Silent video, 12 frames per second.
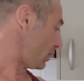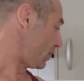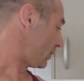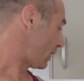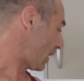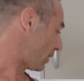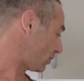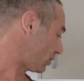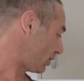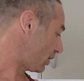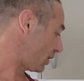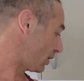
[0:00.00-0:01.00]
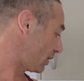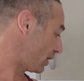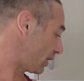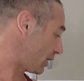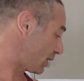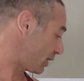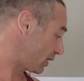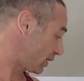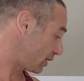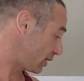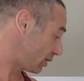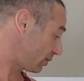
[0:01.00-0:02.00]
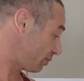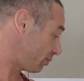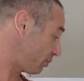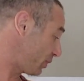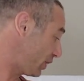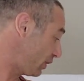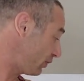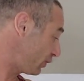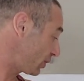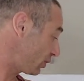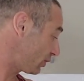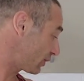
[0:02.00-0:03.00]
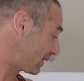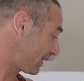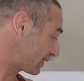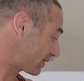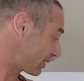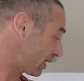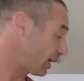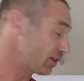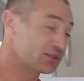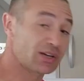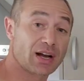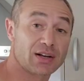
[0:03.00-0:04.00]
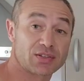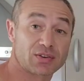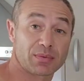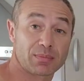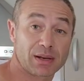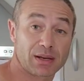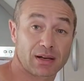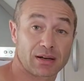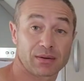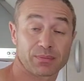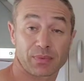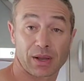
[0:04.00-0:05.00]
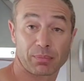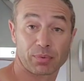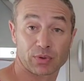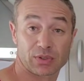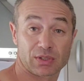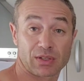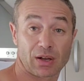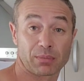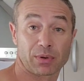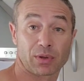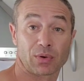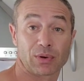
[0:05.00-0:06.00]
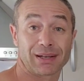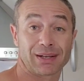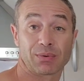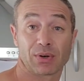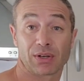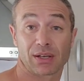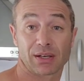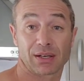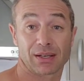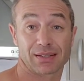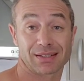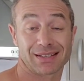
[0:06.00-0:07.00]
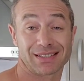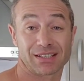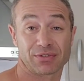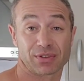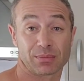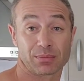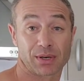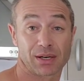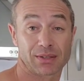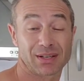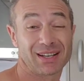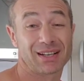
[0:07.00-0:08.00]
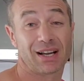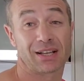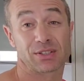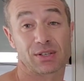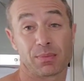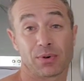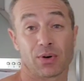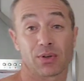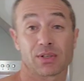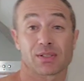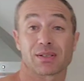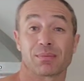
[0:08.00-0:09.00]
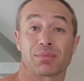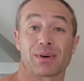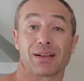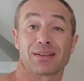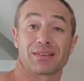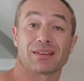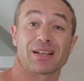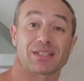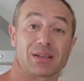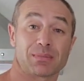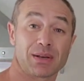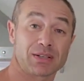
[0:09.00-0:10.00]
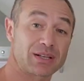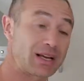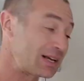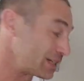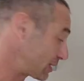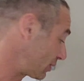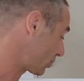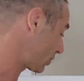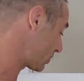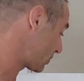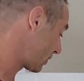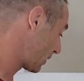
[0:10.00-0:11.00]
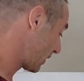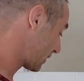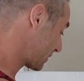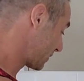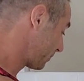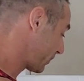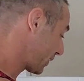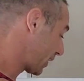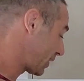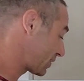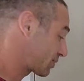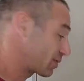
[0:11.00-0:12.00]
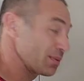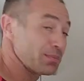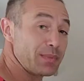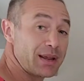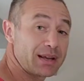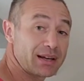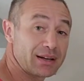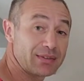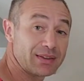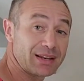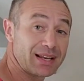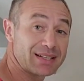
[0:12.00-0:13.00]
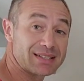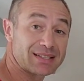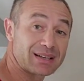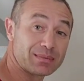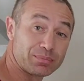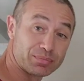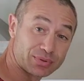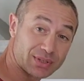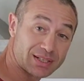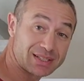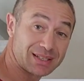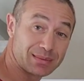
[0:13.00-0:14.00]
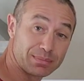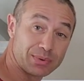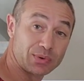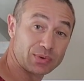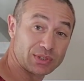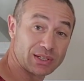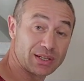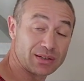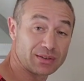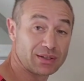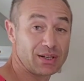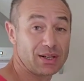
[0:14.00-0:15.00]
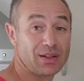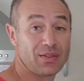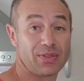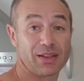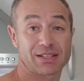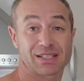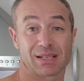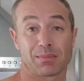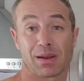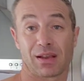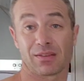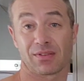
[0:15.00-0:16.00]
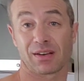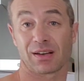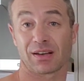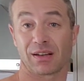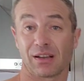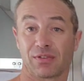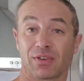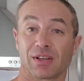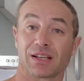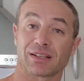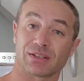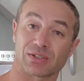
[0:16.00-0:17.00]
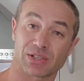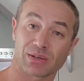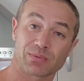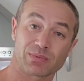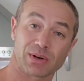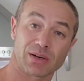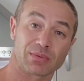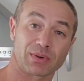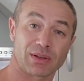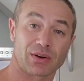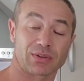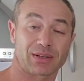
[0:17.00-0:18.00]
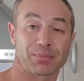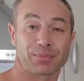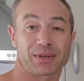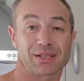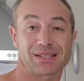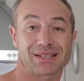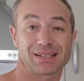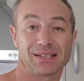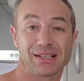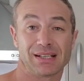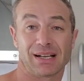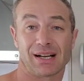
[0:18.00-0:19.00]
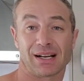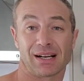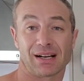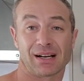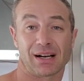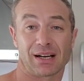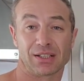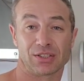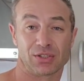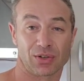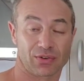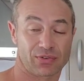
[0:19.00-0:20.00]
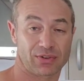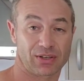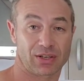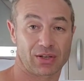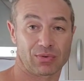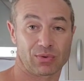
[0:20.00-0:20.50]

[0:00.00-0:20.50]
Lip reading: Now, if you cannot get Aldi ice cream maker, I put down below a link where you can get a different brand. And to be honest, brand doesn't matter, as long as you get ice cream maker that has compressor built in. That's the main thing. If you get the cheap one without compressor, I don't think you